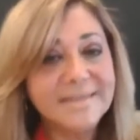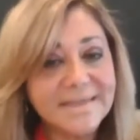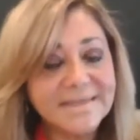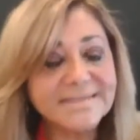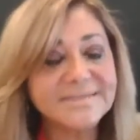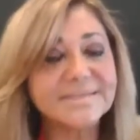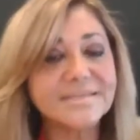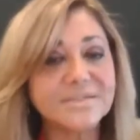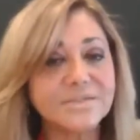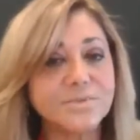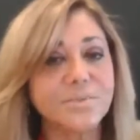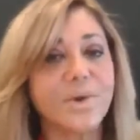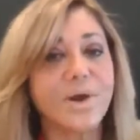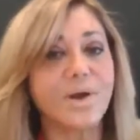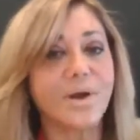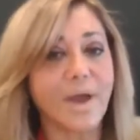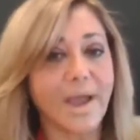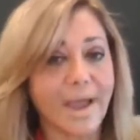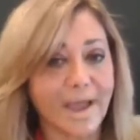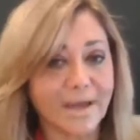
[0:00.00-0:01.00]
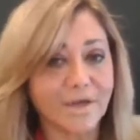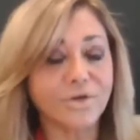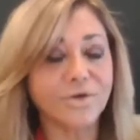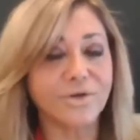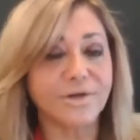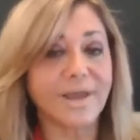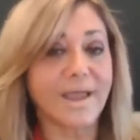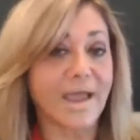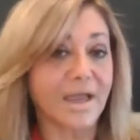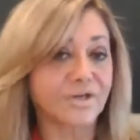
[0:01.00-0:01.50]
this is where I
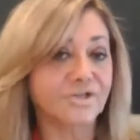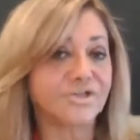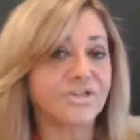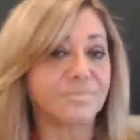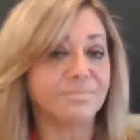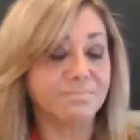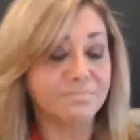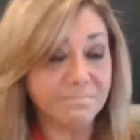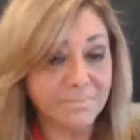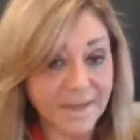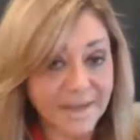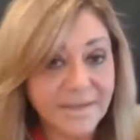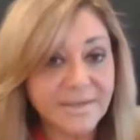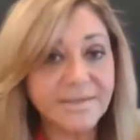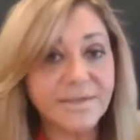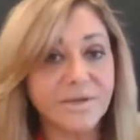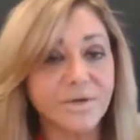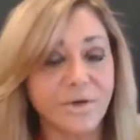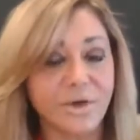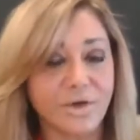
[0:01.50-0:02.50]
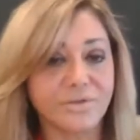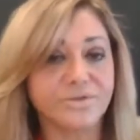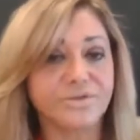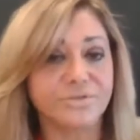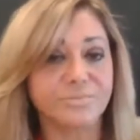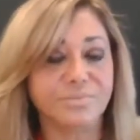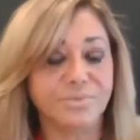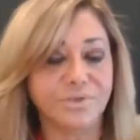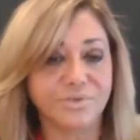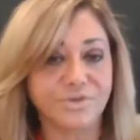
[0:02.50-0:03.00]
could actually make a
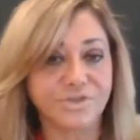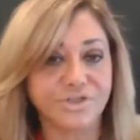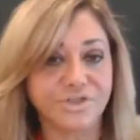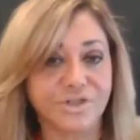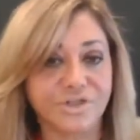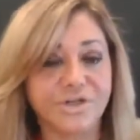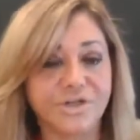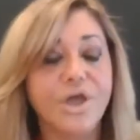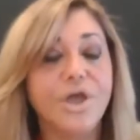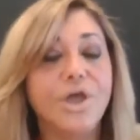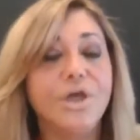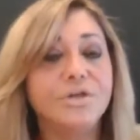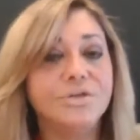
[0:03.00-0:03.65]
contribution